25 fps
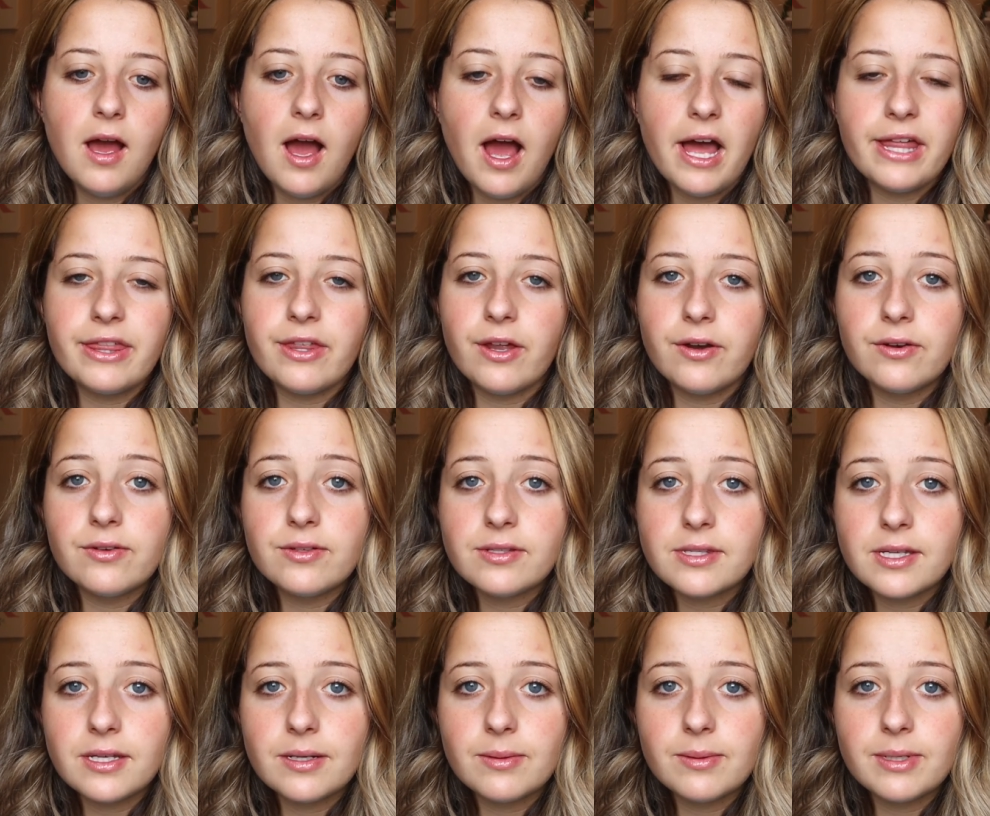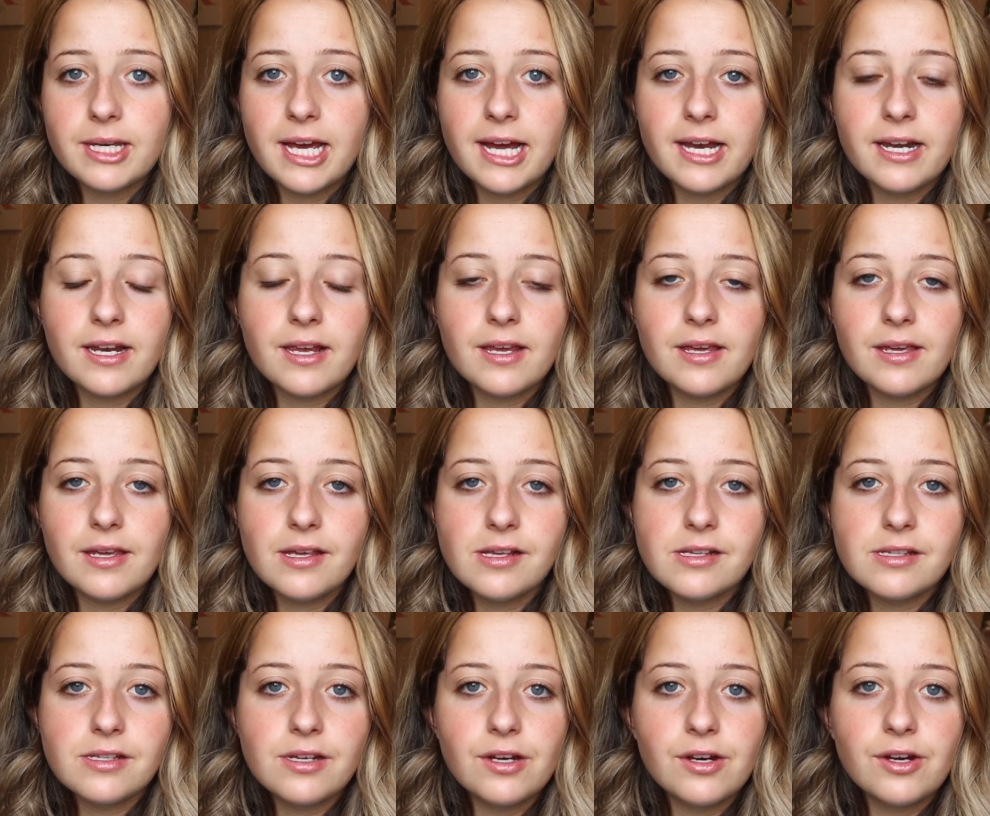I thought it was going to be kind of
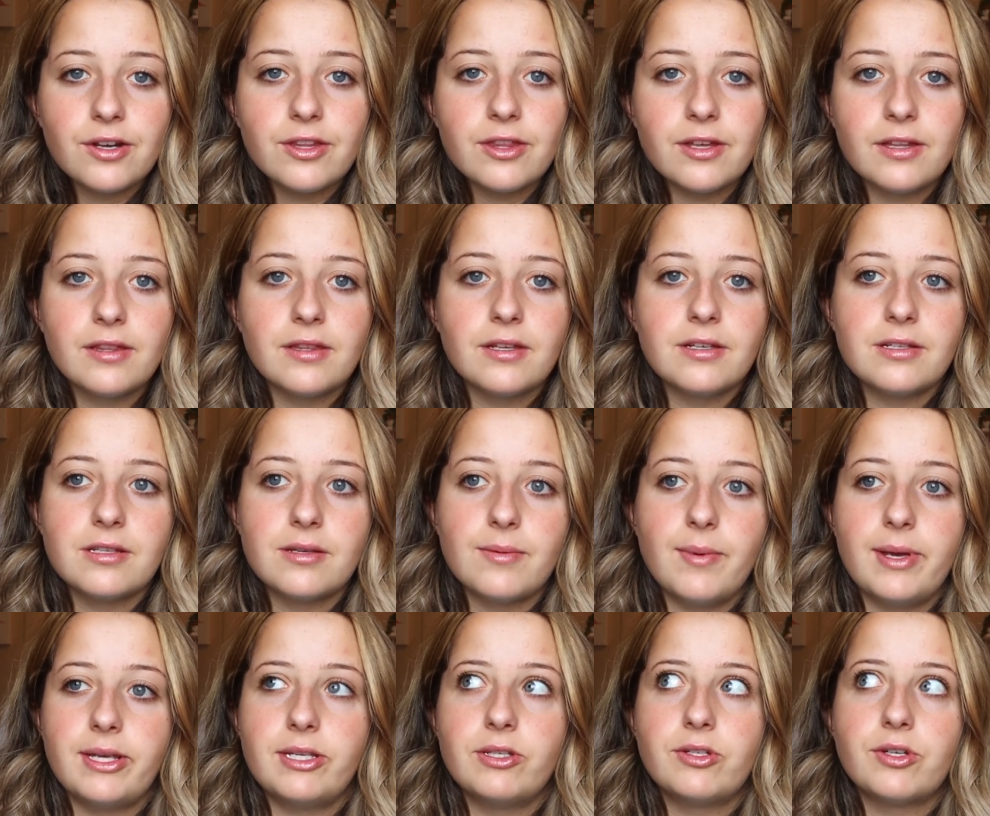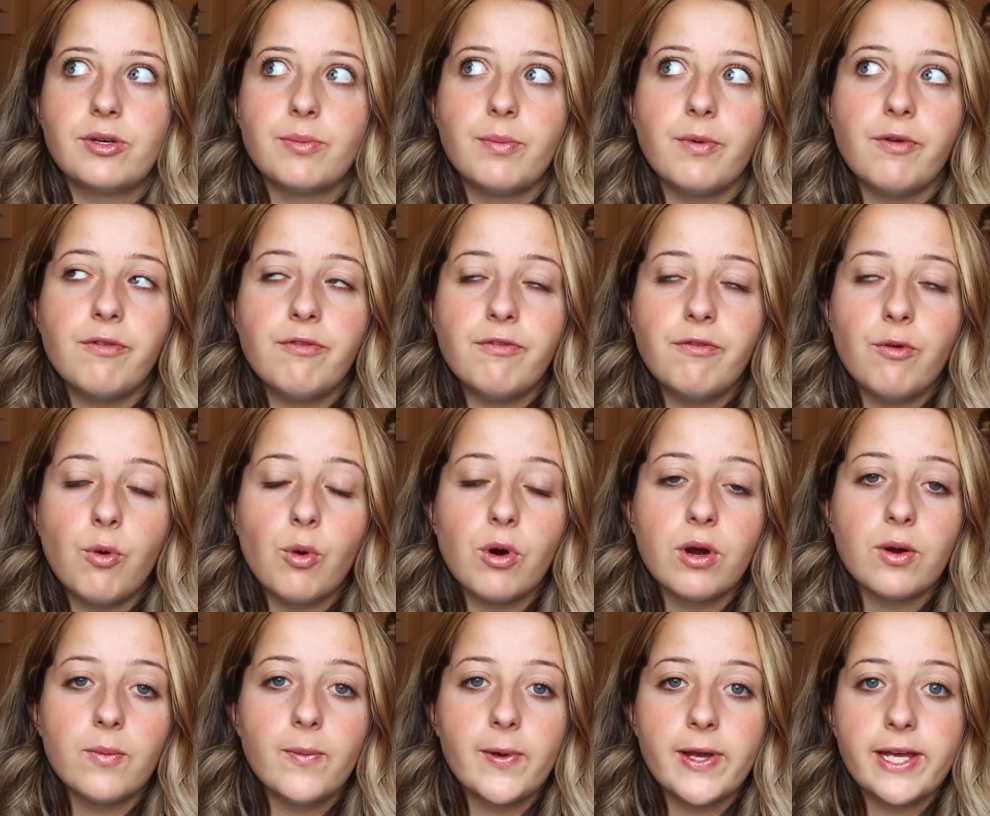easier than the semester
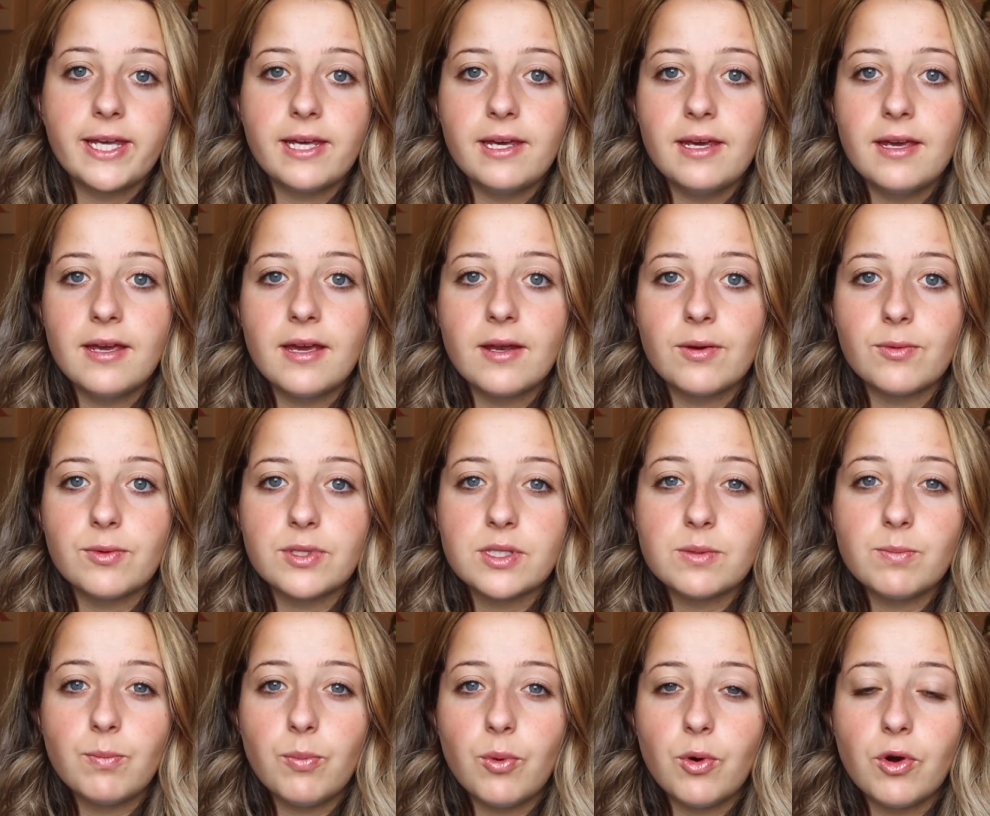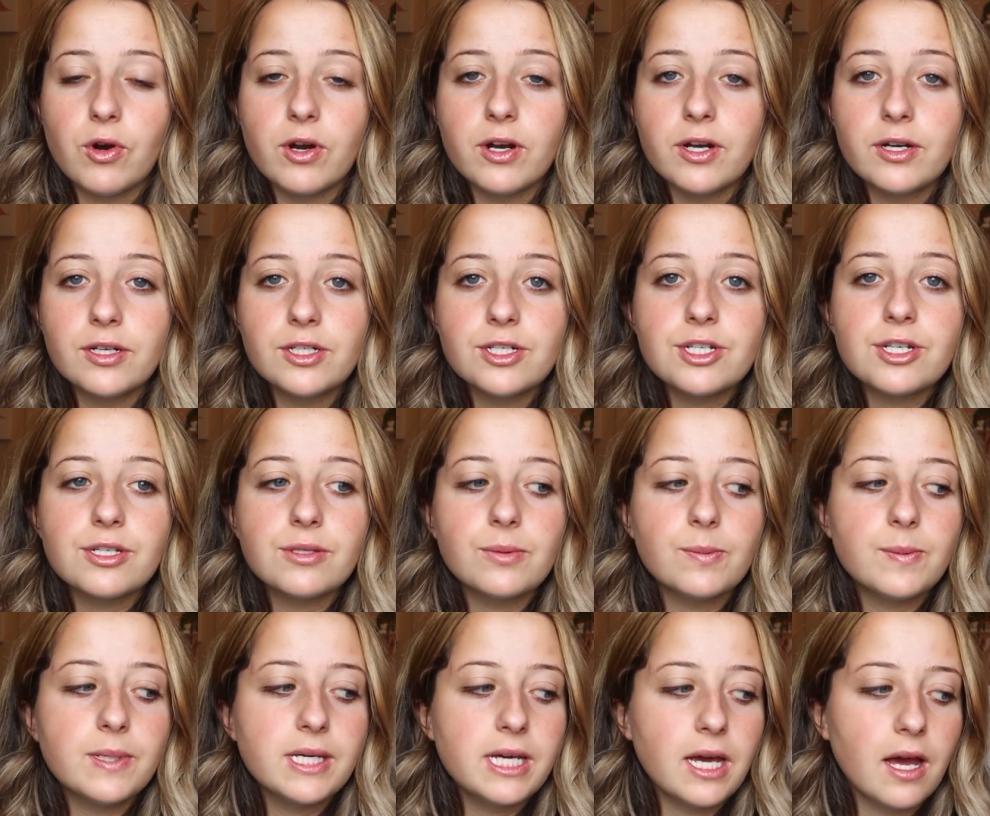before when Keegan was born,
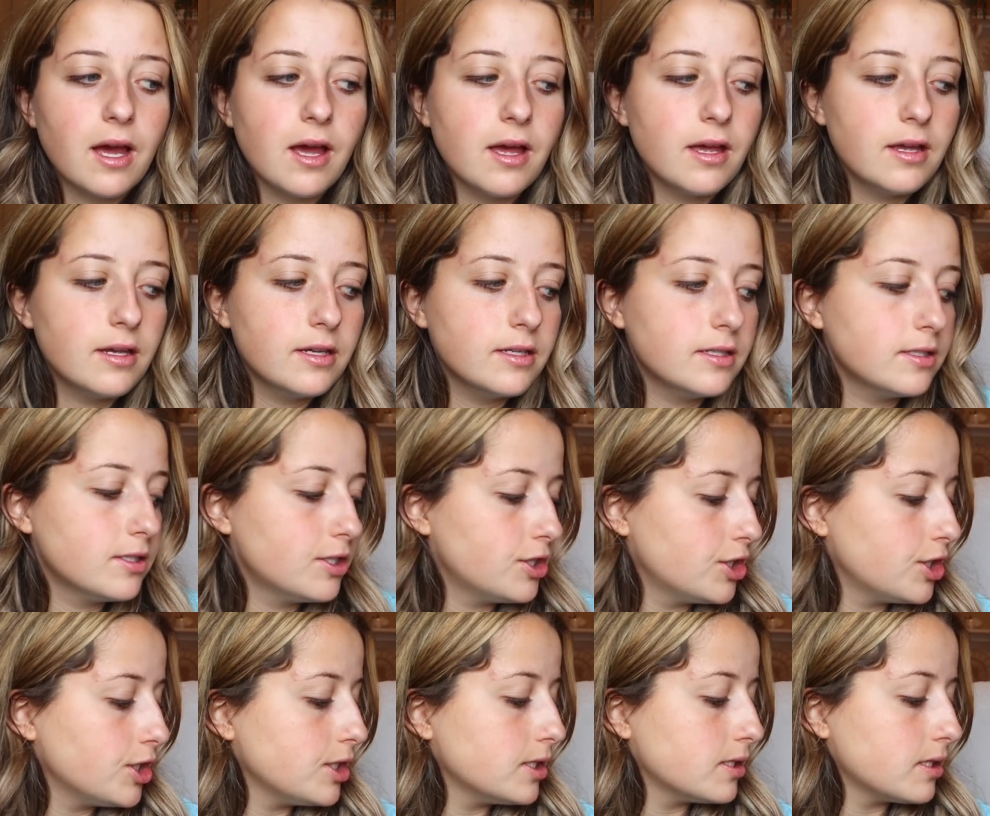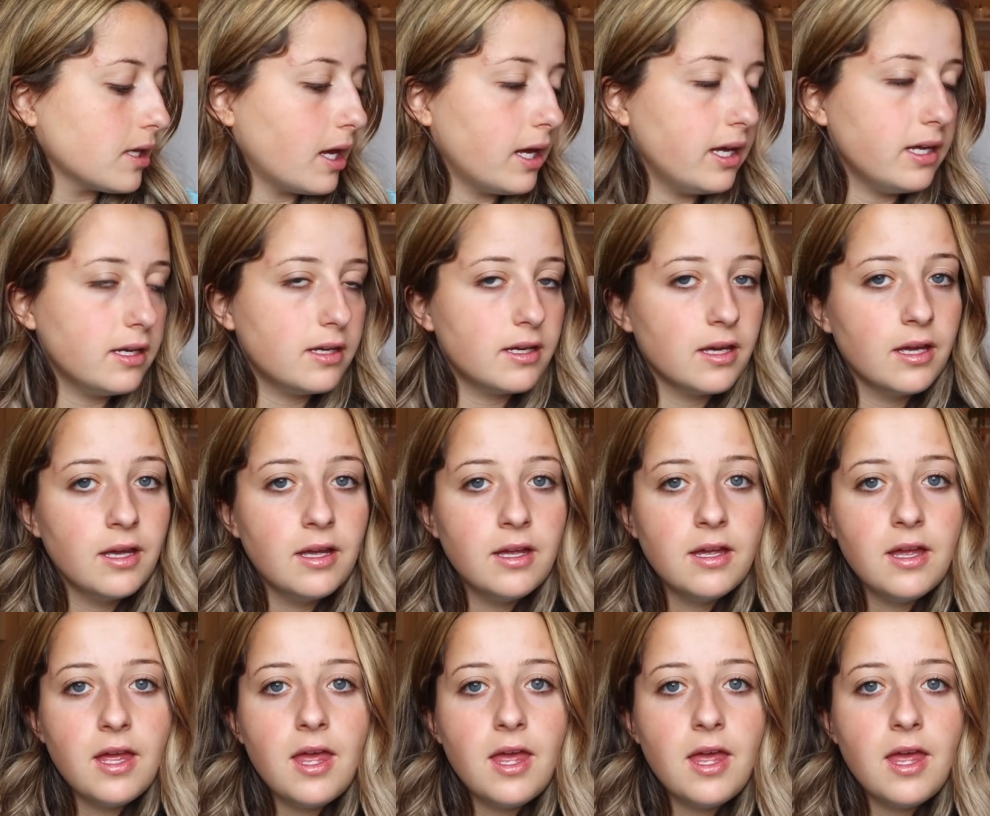just because she's like